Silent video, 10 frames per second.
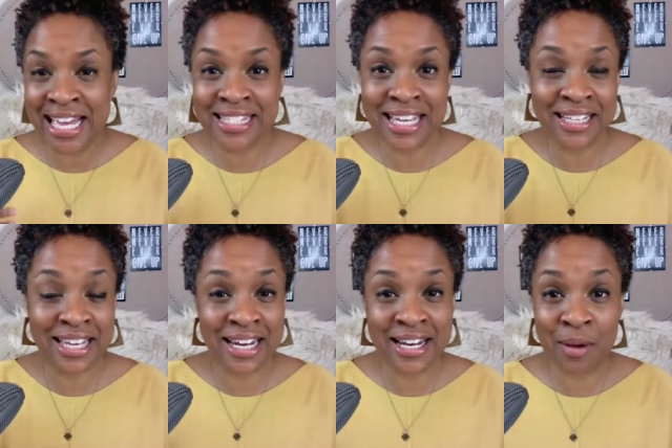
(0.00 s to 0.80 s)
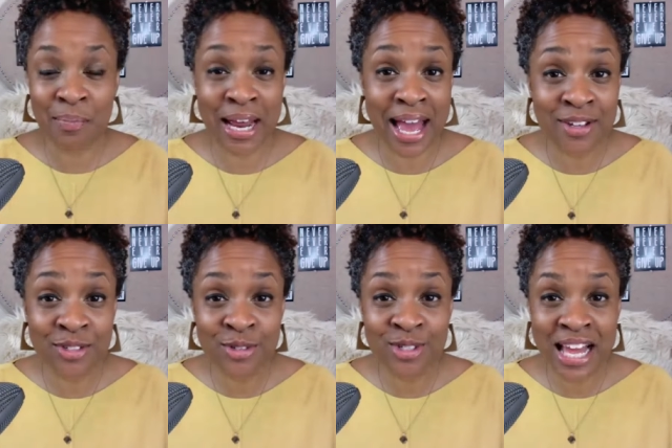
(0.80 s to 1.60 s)
Is it getting up and
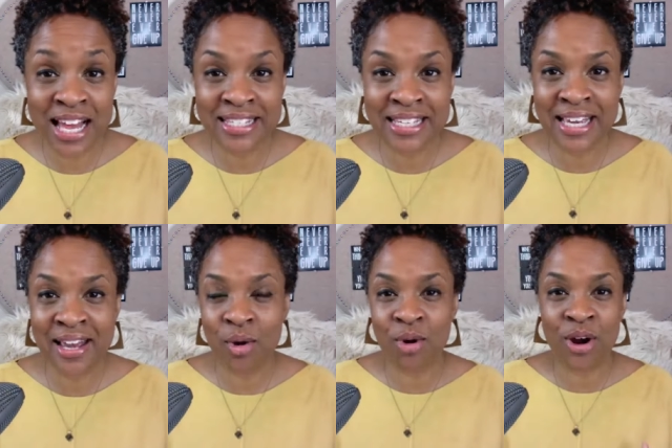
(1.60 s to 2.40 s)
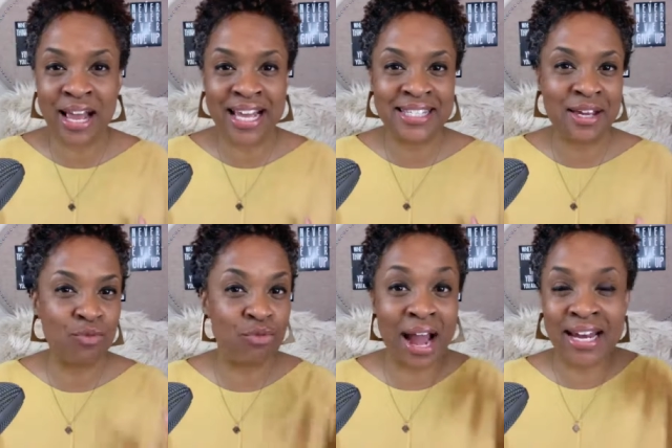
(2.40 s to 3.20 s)
exercising, or is it
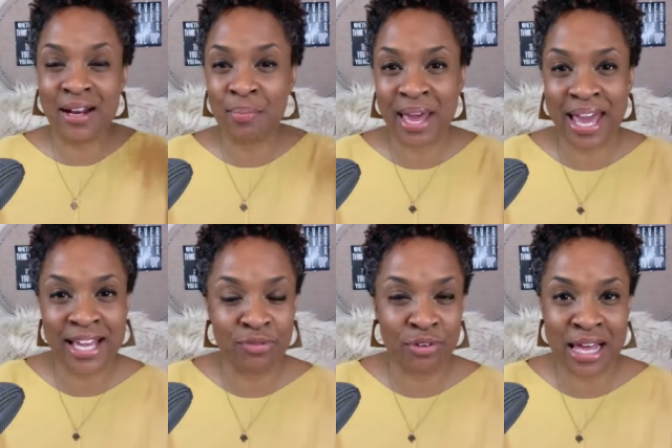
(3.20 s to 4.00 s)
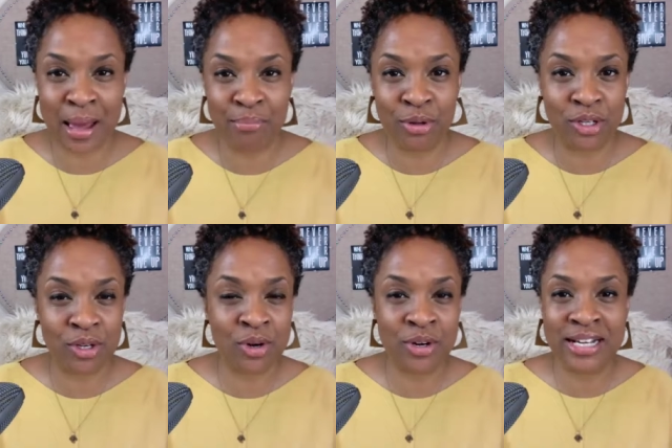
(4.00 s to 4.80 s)
writing a page for that
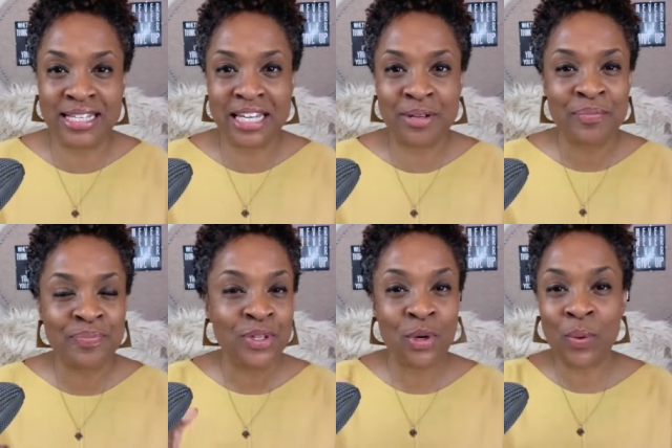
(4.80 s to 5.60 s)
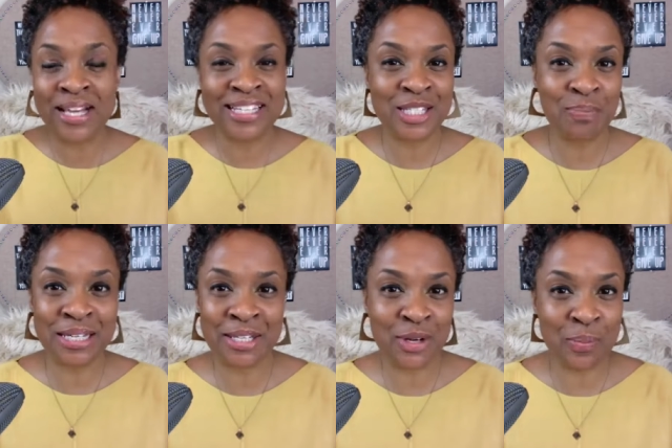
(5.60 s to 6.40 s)
book? Or is it going to
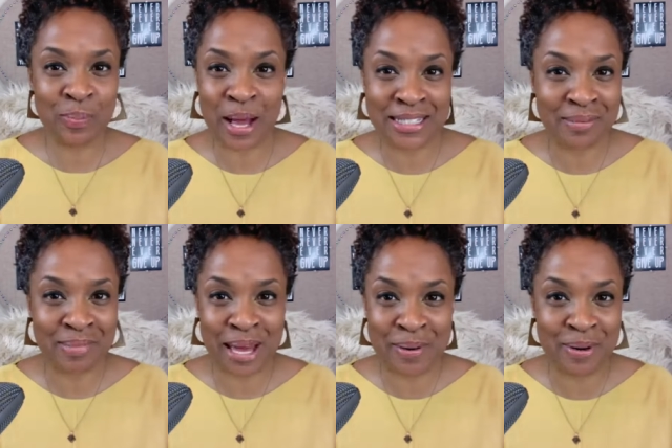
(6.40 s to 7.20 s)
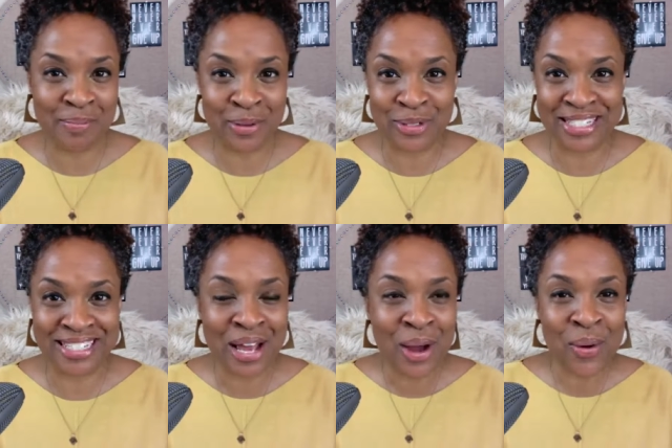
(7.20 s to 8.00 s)
speak to your boss about a
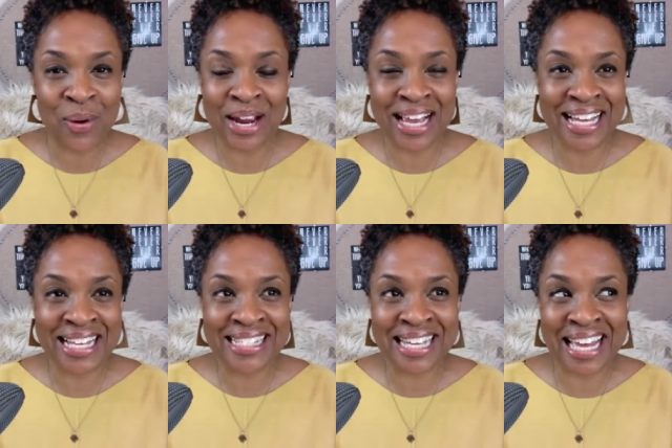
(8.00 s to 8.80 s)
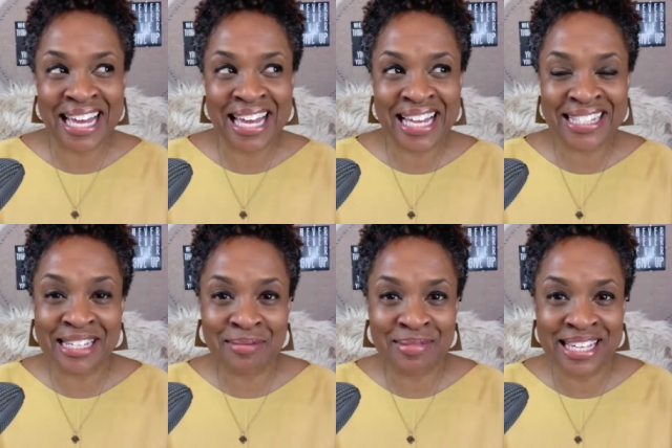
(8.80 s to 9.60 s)
promotion? Or is it
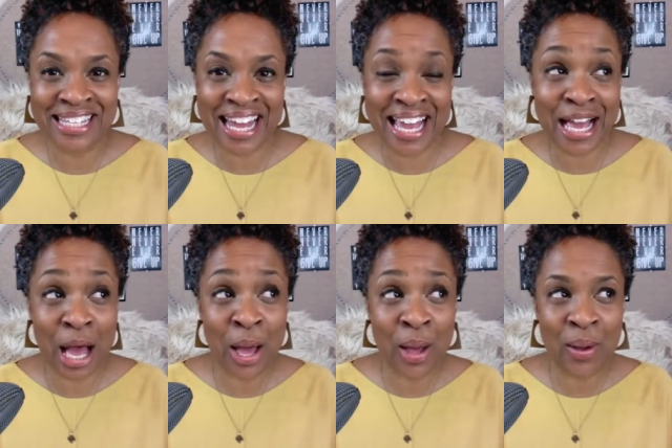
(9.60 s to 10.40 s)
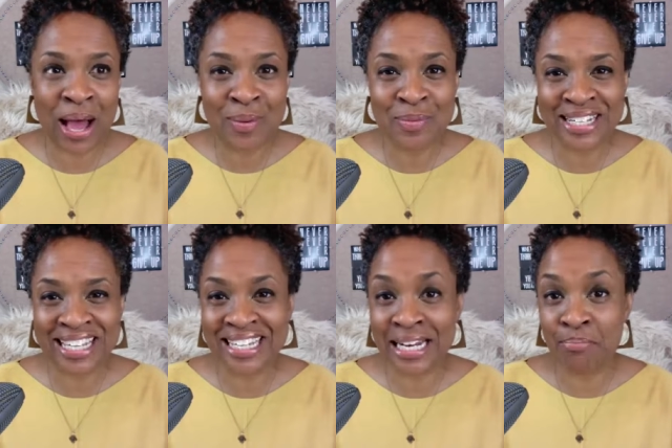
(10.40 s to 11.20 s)
something like, oh, I'm
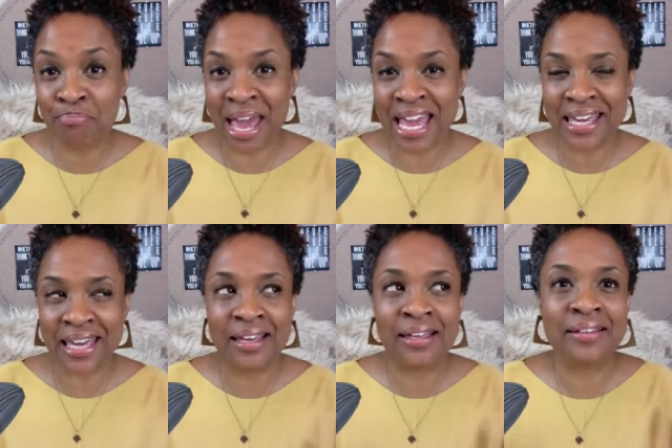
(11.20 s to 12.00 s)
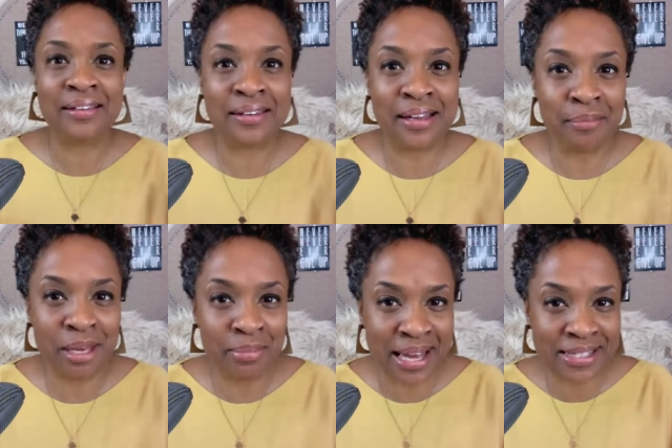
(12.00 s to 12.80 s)
really good at baking. Let
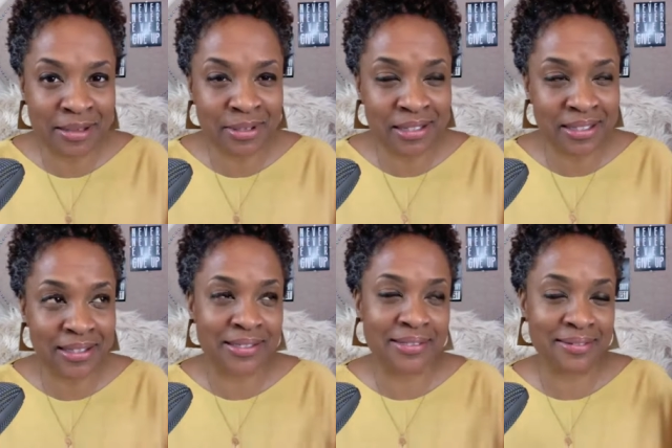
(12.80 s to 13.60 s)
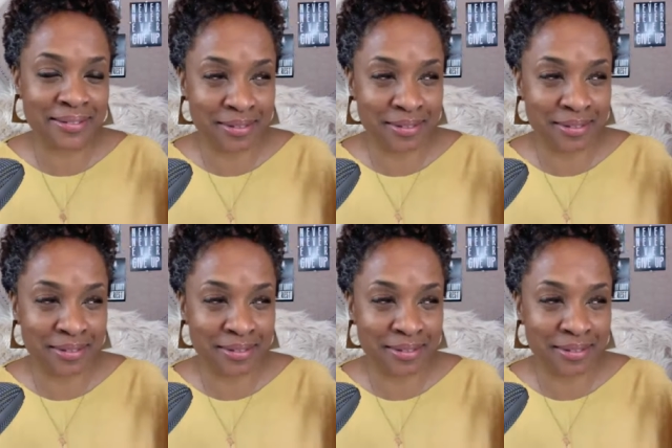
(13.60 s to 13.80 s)
me bake some cookies.